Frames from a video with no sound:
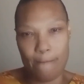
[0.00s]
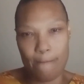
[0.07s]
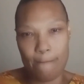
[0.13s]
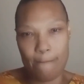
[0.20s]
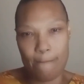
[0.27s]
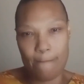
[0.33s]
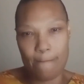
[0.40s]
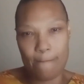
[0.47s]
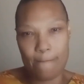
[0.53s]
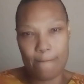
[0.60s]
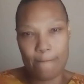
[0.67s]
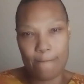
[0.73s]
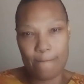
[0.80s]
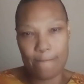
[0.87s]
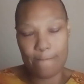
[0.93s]

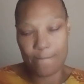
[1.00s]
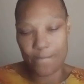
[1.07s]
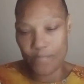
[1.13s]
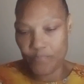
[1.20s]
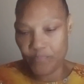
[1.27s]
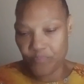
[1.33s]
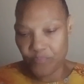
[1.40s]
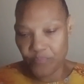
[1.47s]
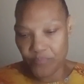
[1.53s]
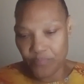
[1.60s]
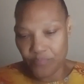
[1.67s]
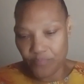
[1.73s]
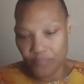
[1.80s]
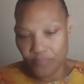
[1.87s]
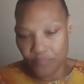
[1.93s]

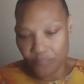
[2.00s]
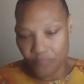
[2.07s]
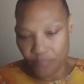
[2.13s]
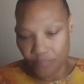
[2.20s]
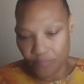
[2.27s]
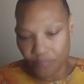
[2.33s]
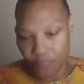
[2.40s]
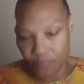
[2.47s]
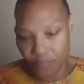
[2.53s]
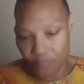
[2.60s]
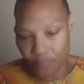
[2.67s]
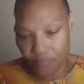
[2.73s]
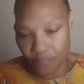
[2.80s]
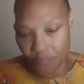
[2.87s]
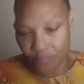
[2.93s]

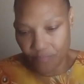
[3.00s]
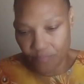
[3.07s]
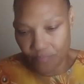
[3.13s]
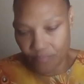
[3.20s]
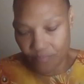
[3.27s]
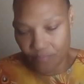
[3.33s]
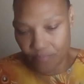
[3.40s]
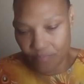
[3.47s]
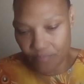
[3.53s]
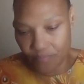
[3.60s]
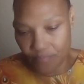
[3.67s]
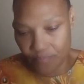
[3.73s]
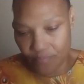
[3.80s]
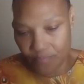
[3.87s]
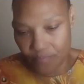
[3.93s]

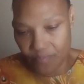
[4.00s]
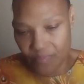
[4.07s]
Nobody speaks.